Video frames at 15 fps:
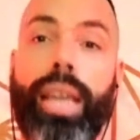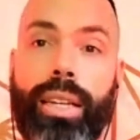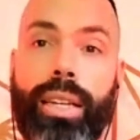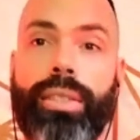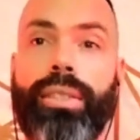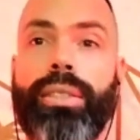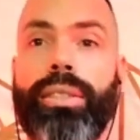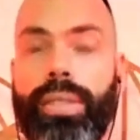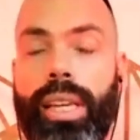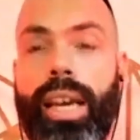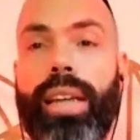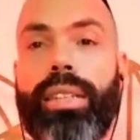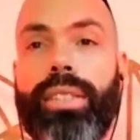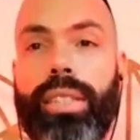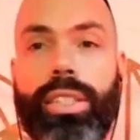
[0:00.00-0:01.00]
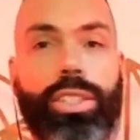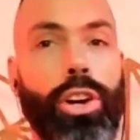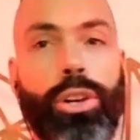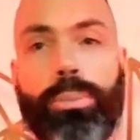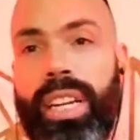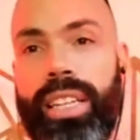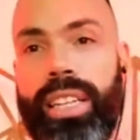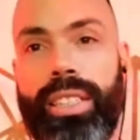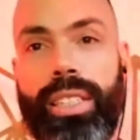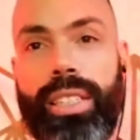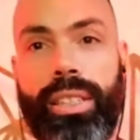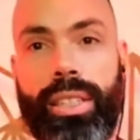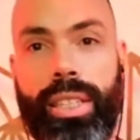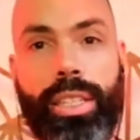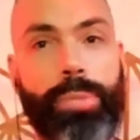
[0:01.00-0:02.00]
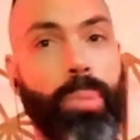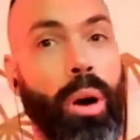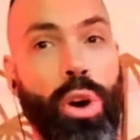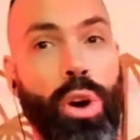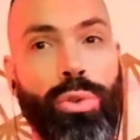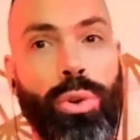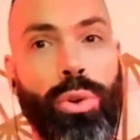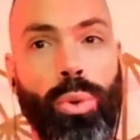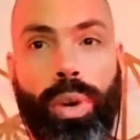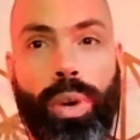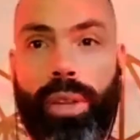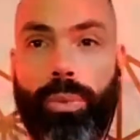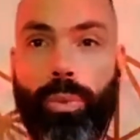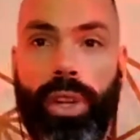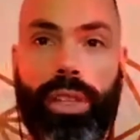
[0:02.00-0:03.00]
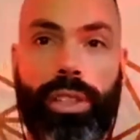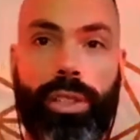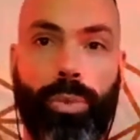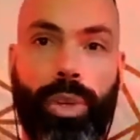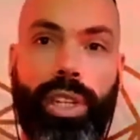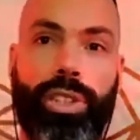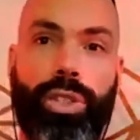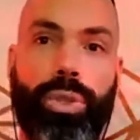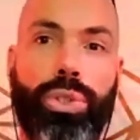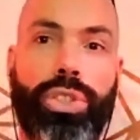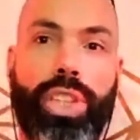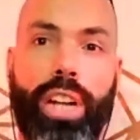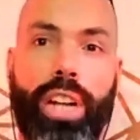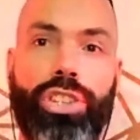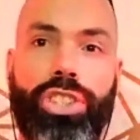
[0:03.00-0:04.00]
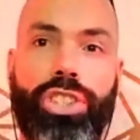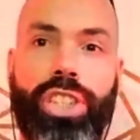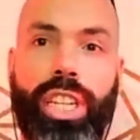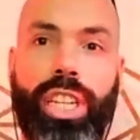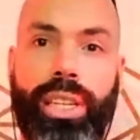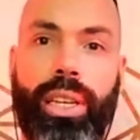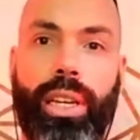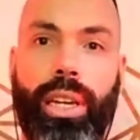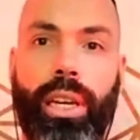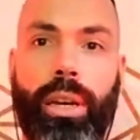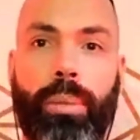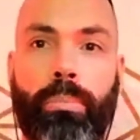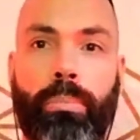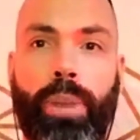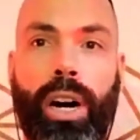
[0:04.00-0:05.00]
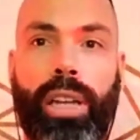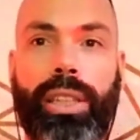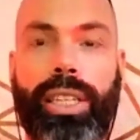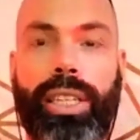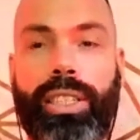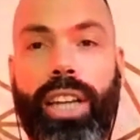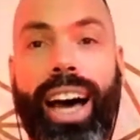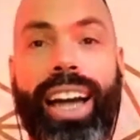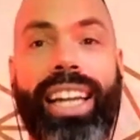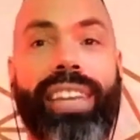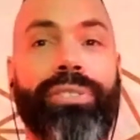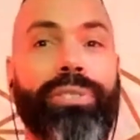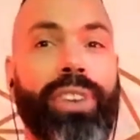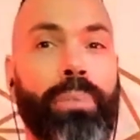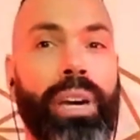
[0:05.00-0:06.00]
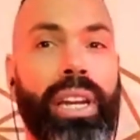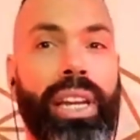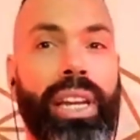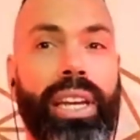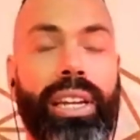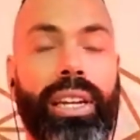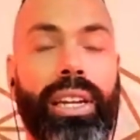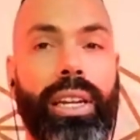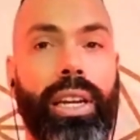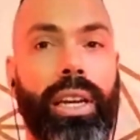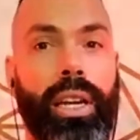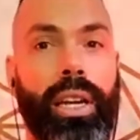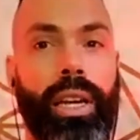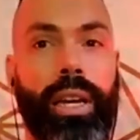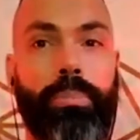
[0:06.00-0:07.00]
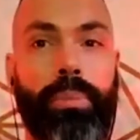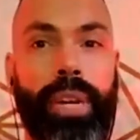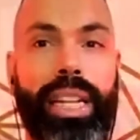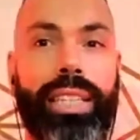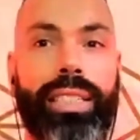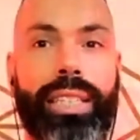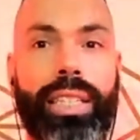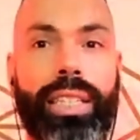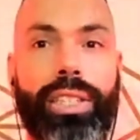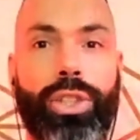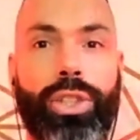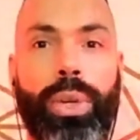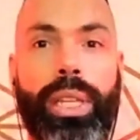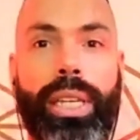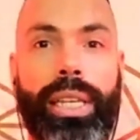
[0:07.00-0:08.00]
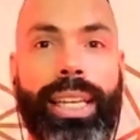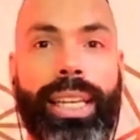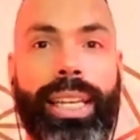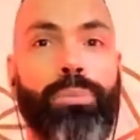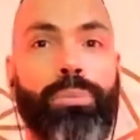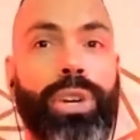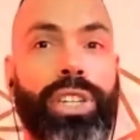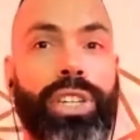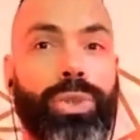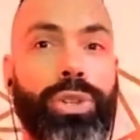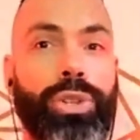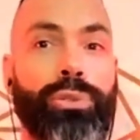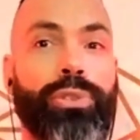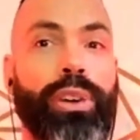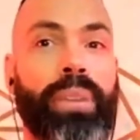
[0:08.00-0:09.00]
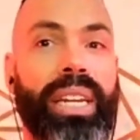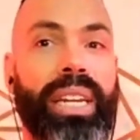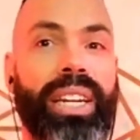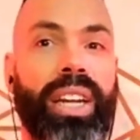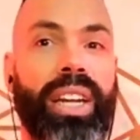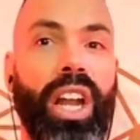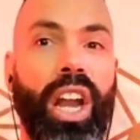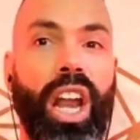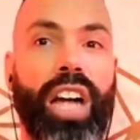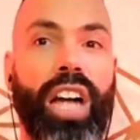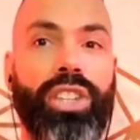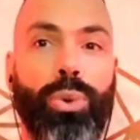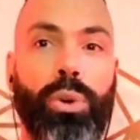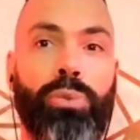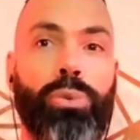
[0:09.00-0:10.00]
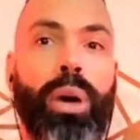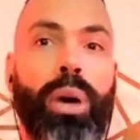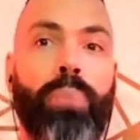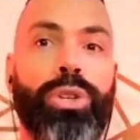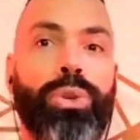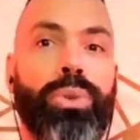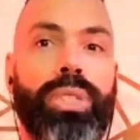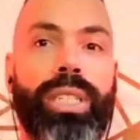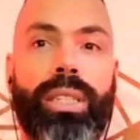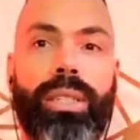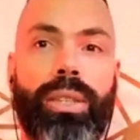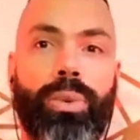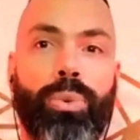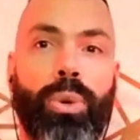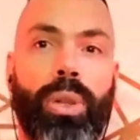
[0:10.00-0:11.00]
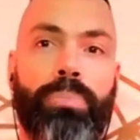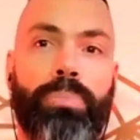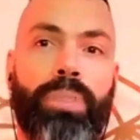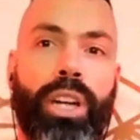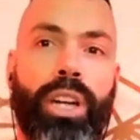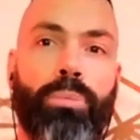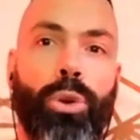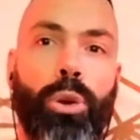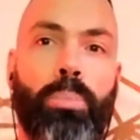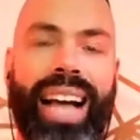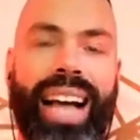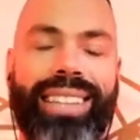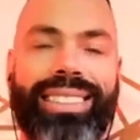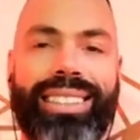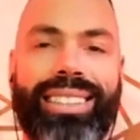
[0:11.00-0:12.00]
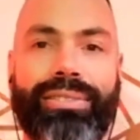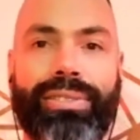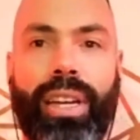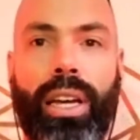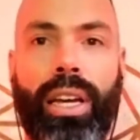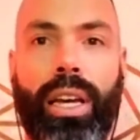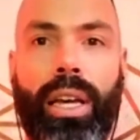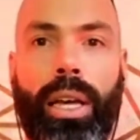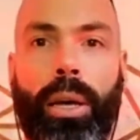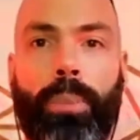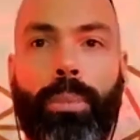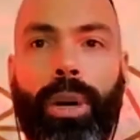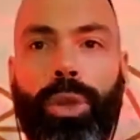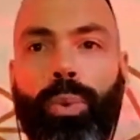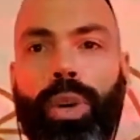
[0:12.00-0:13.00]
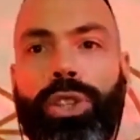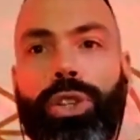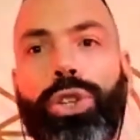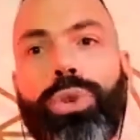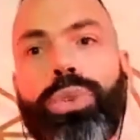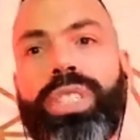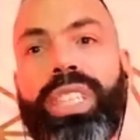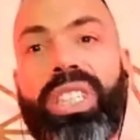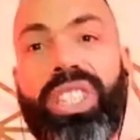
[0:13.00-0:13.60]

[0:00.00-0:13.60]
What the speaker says: Yes. Yes. It's herd medicine. It's powerful when it's used consciously, but it's highly feminine medicine. So it can bring you in your feminine a lot. So if you abuse it, you will become more passive. But when you use it